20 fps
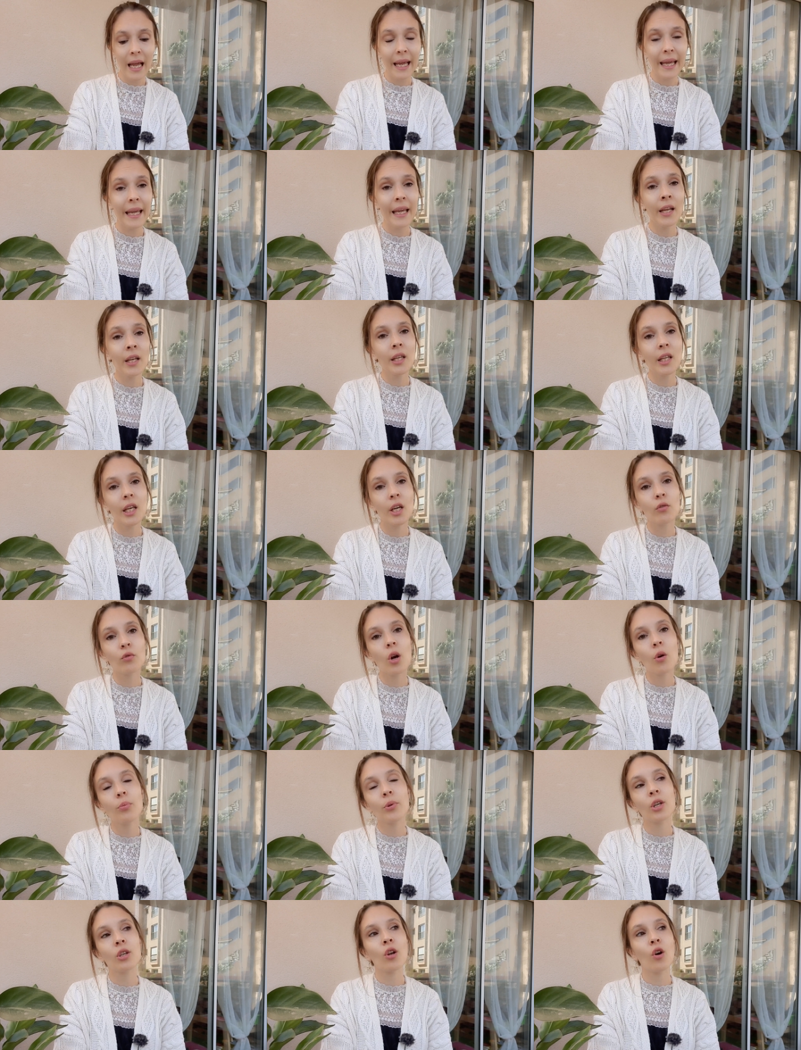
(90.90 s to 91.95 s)
In
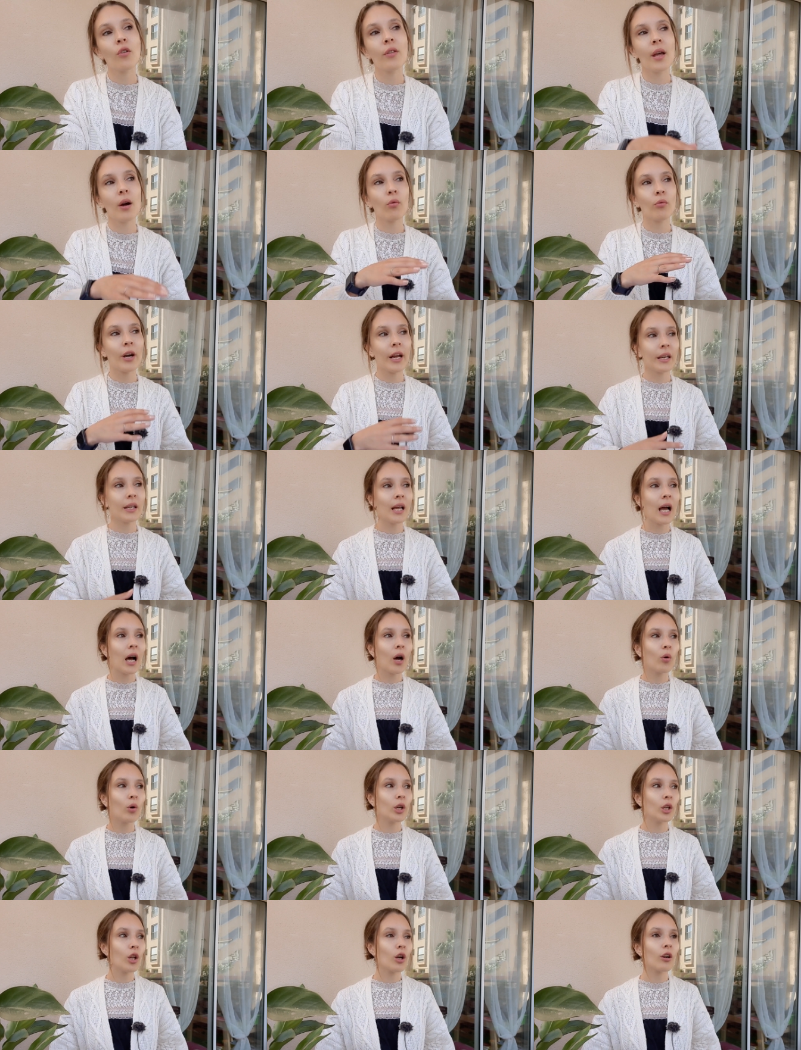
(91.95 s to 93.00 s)
Europe, you know that right
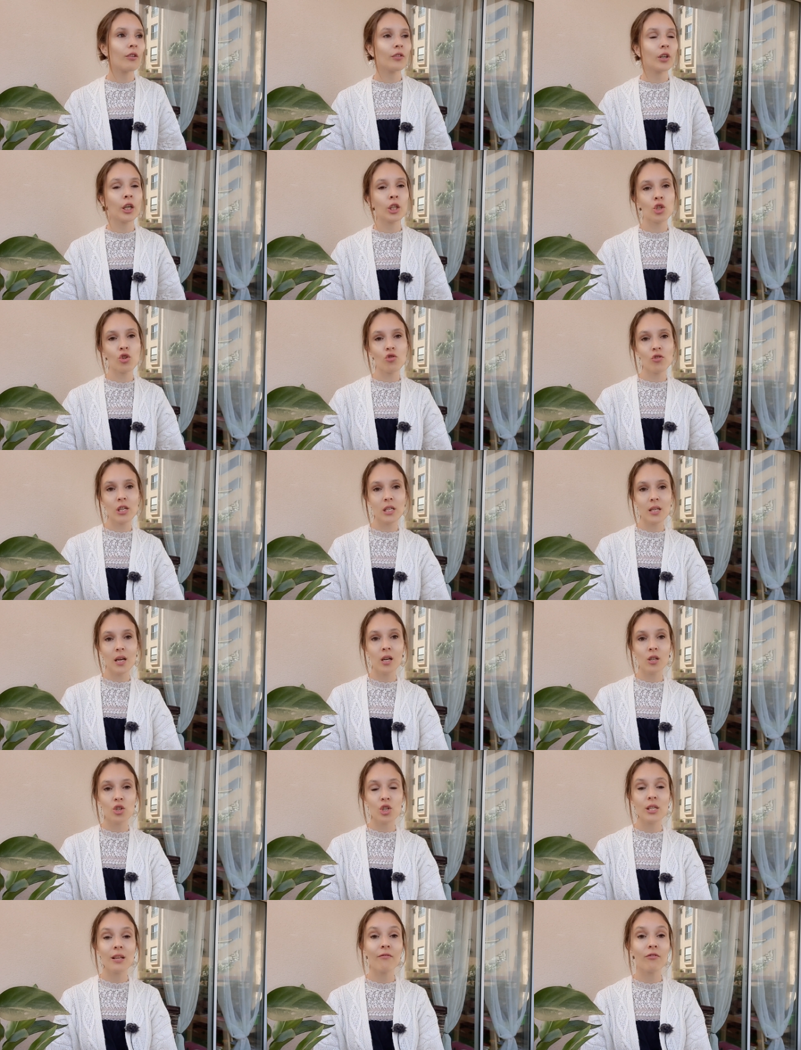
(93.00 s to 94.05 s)
now a lot of countries are
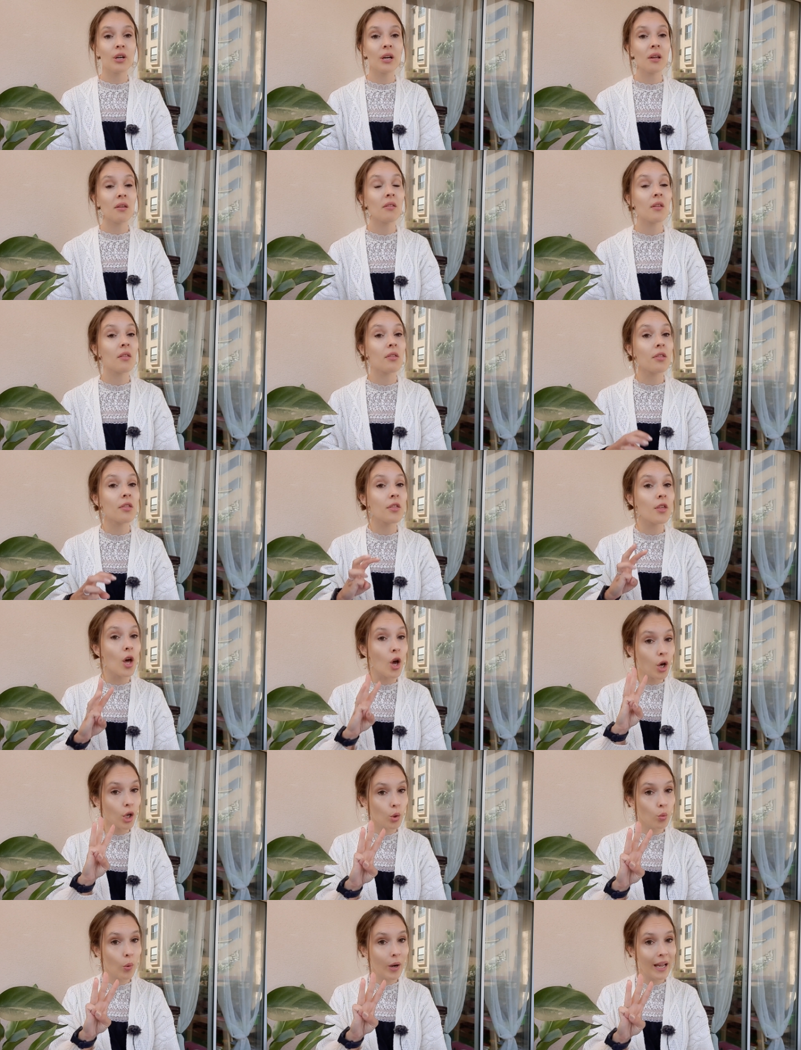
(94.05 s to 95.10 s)
suffering the
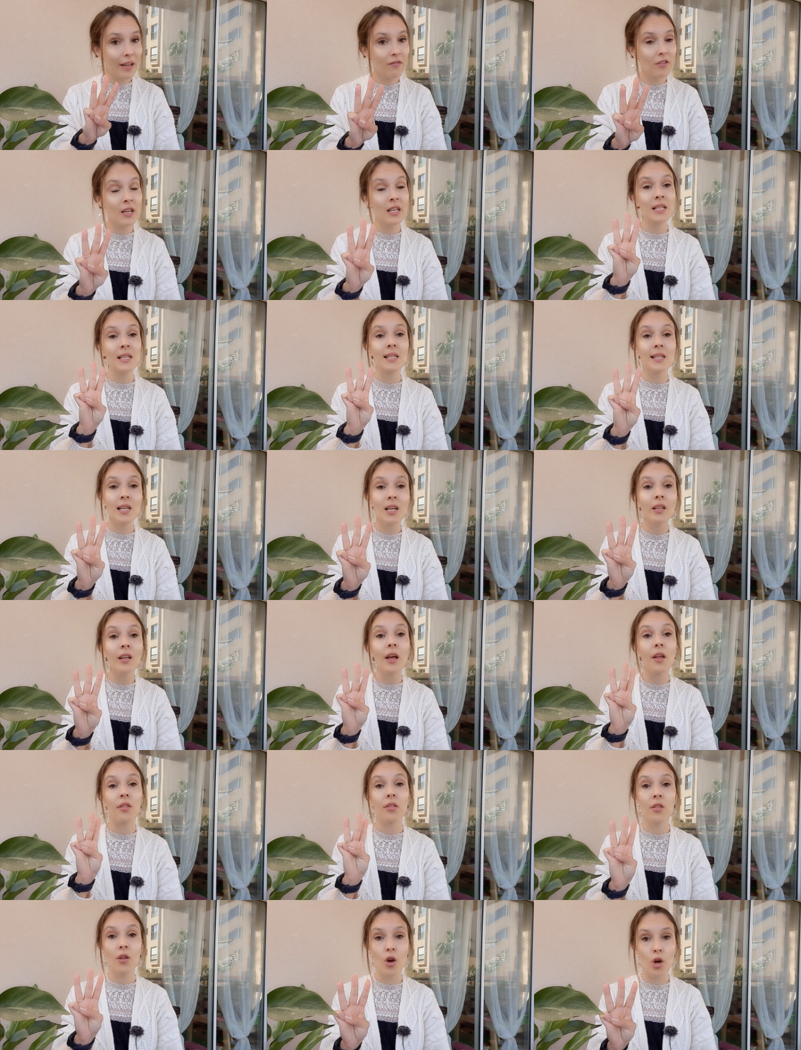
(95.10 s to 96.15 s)
third wave. It's still a
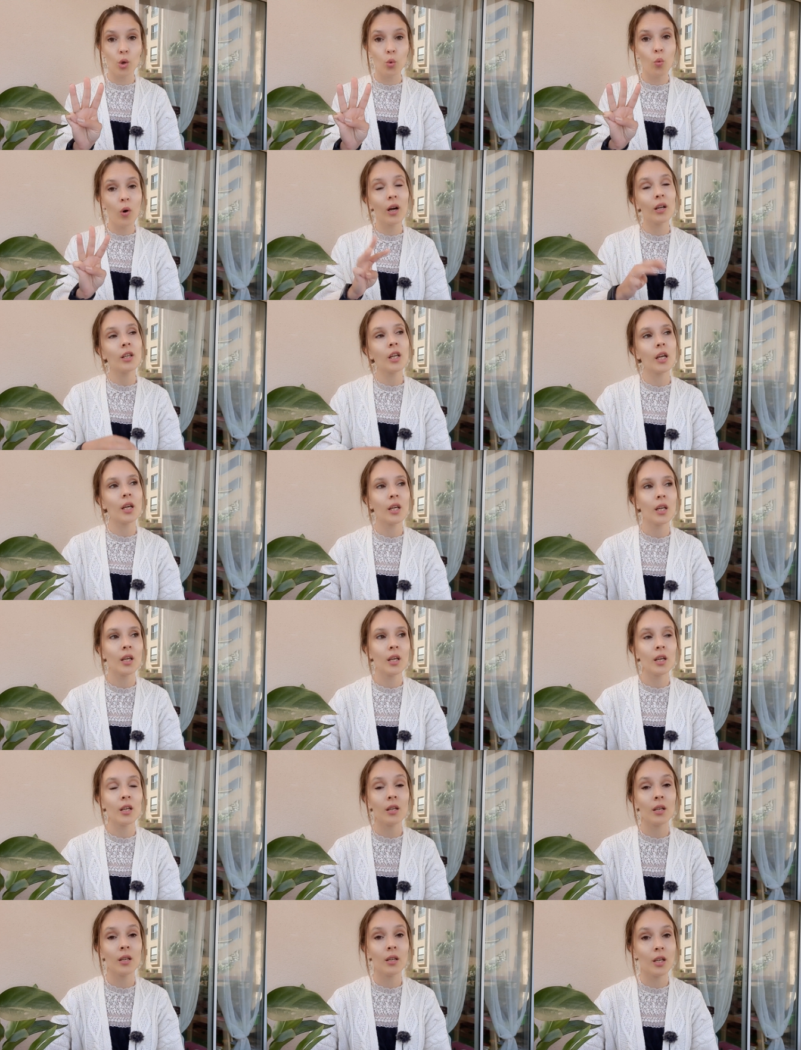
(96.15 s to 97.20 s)
third one
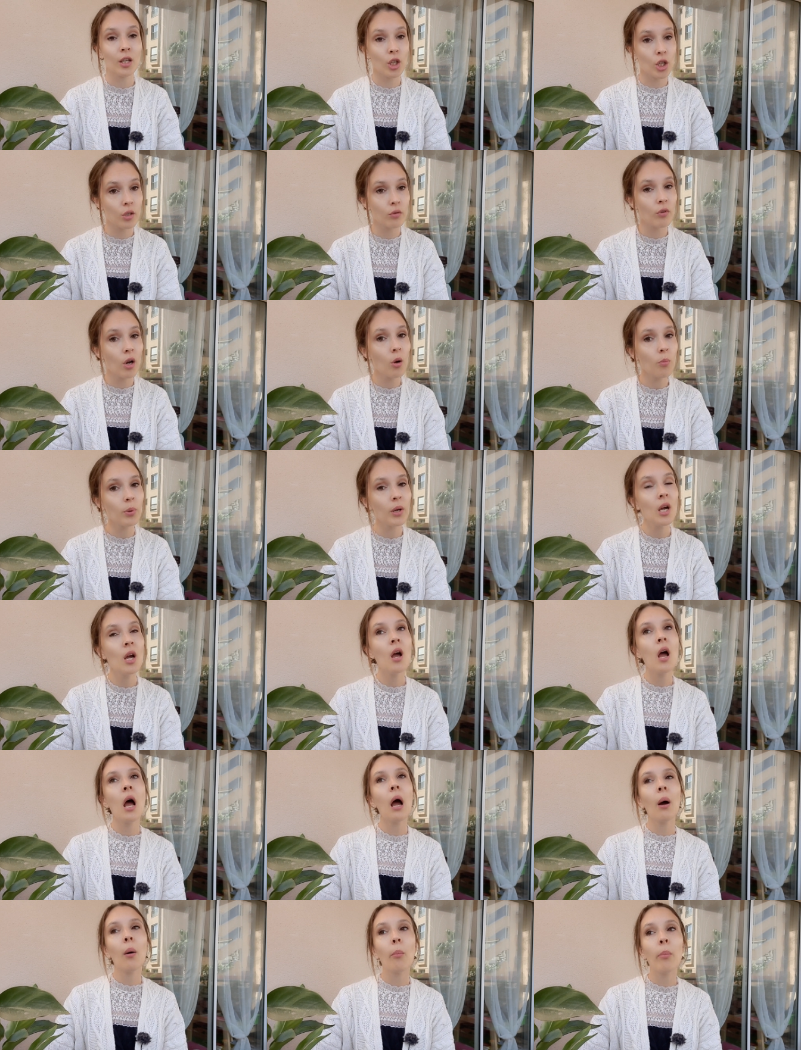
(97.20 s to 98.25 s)
in Europe,
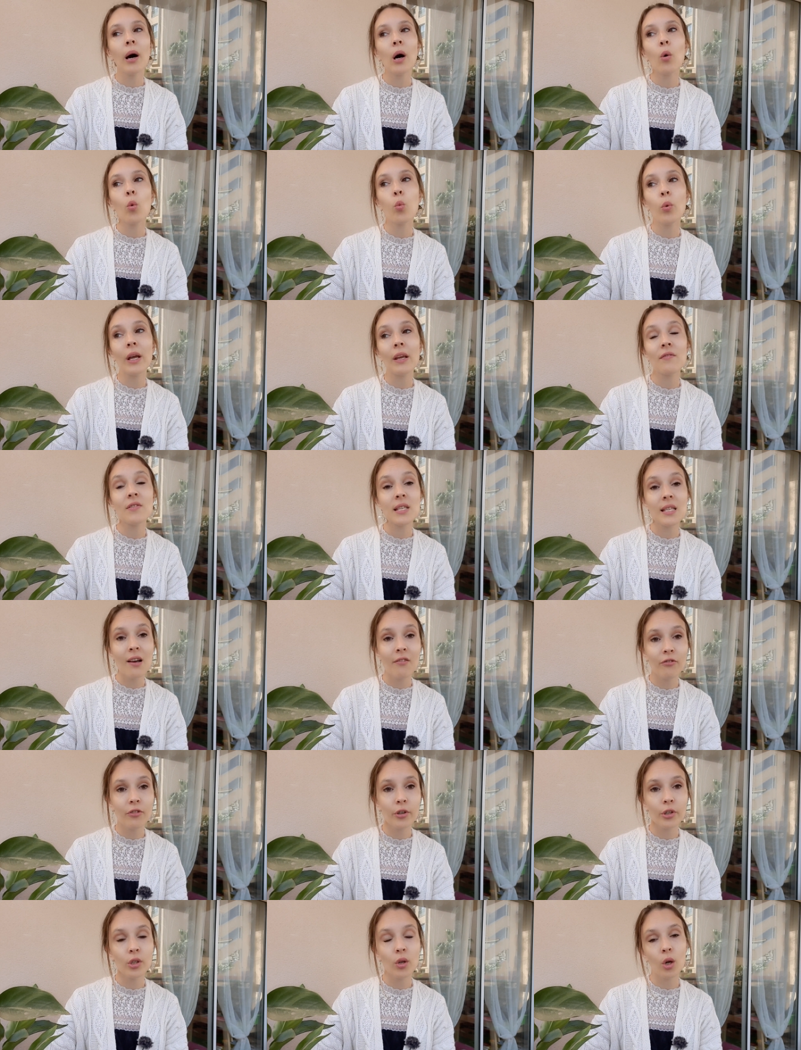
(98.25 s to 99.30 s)
but we've
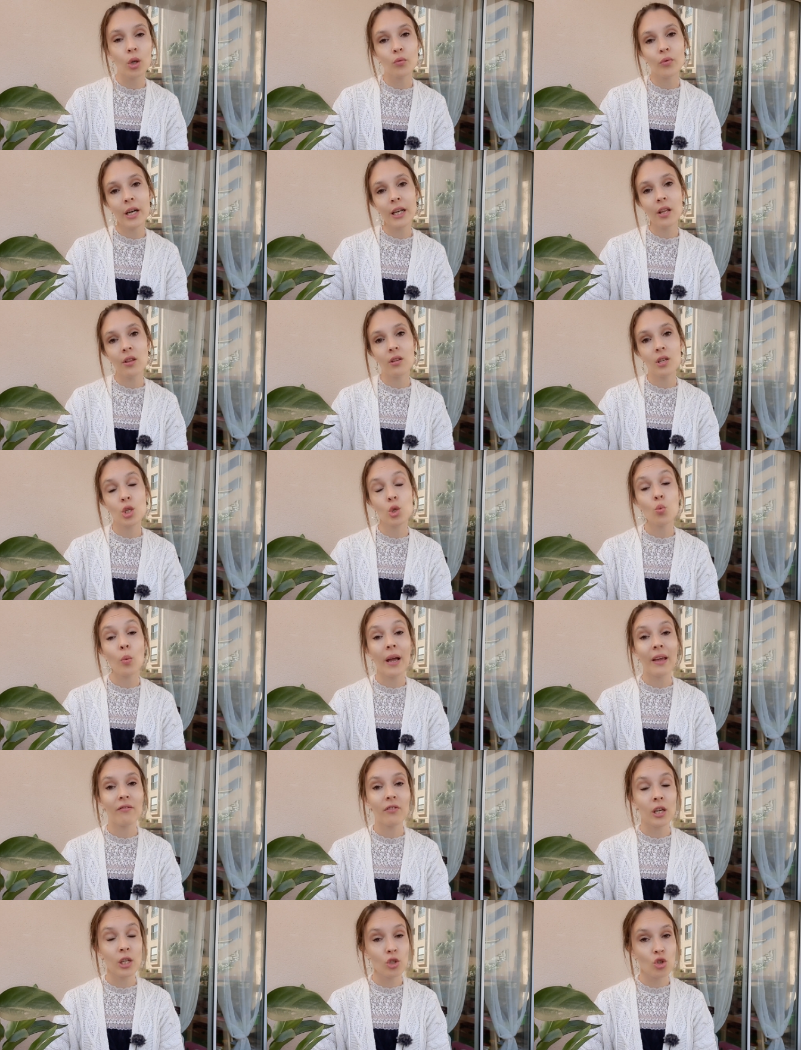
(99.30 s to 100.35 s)
suffered already this
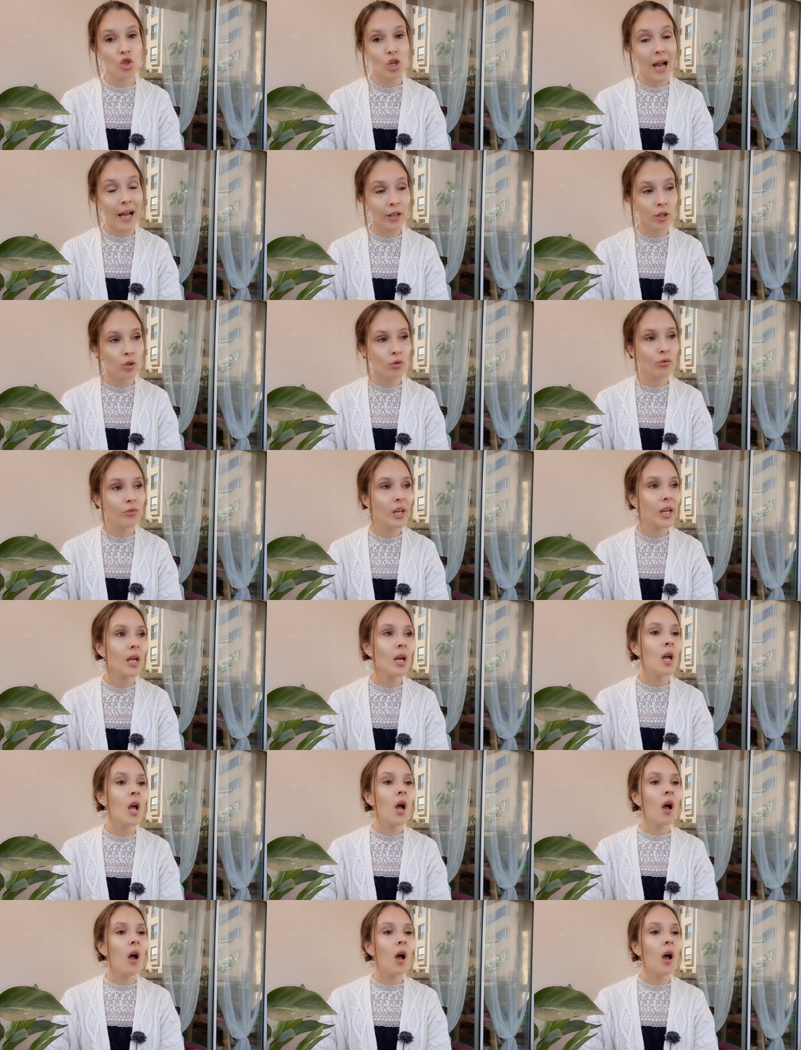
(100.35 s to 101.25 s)
wave in January.